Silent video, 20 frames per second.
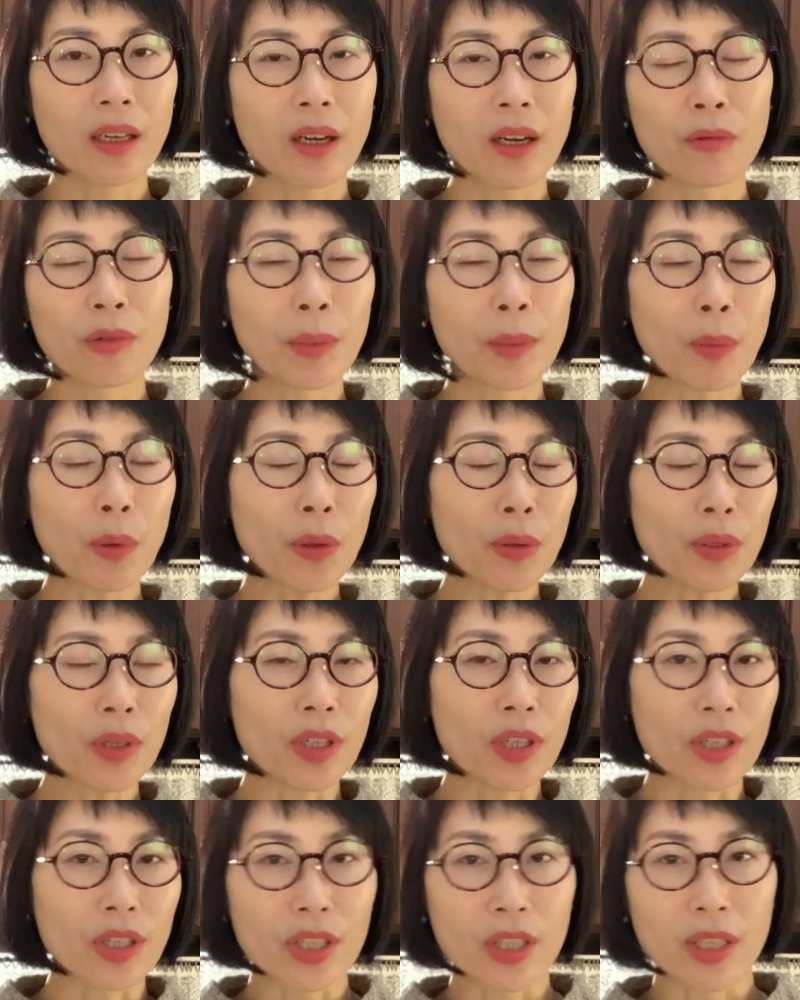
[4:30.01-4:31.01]
a
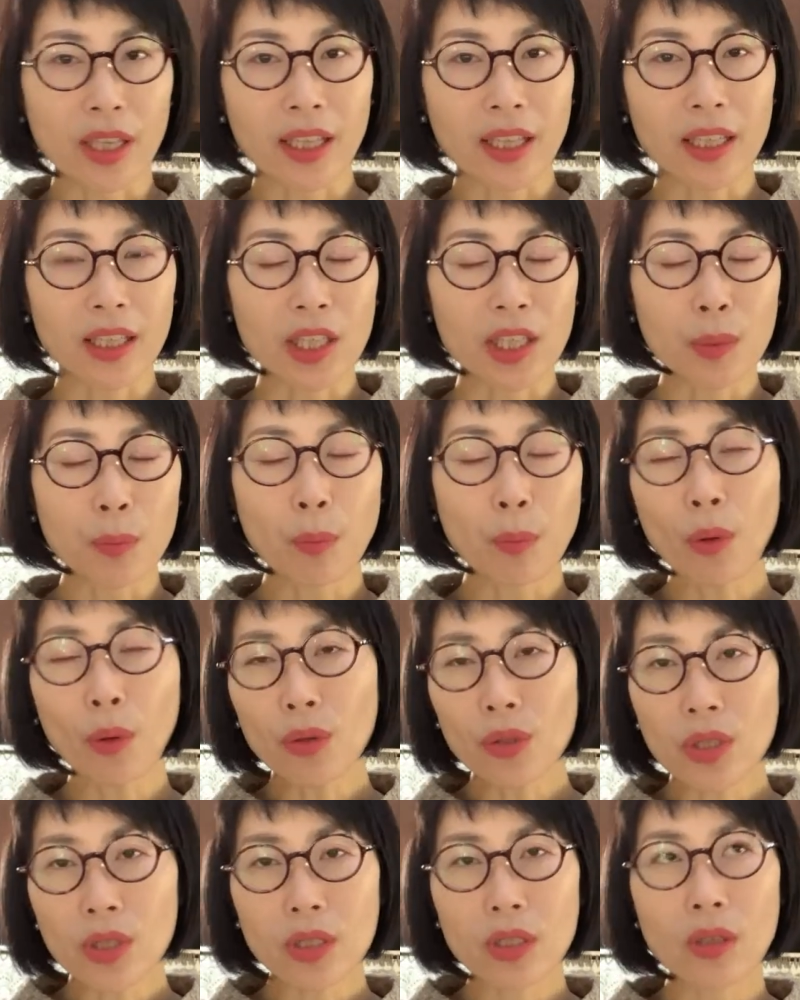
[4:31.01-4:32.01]
reporter, like a
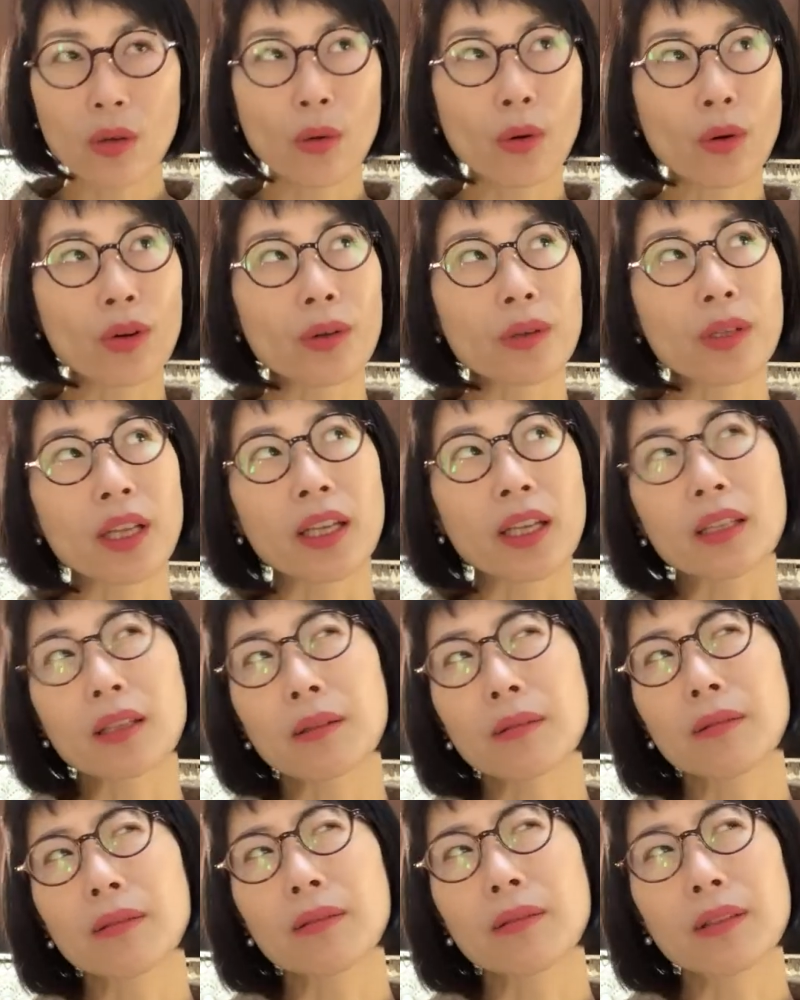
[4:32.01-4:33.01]
sport or like
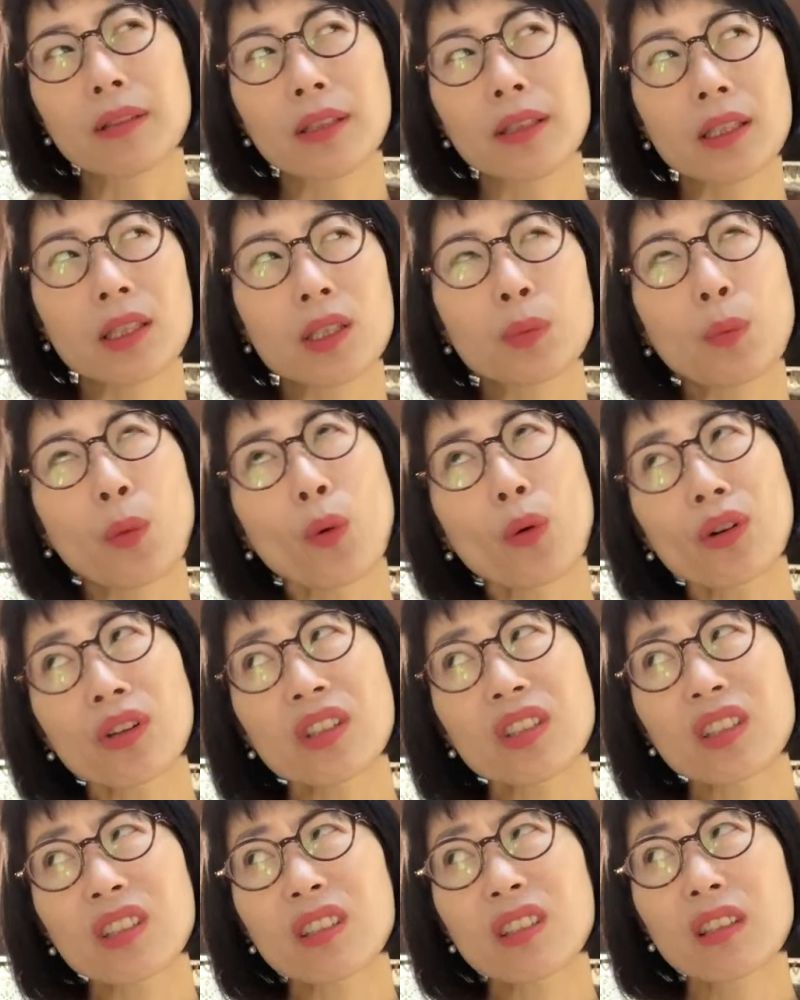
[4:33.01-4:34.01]
sport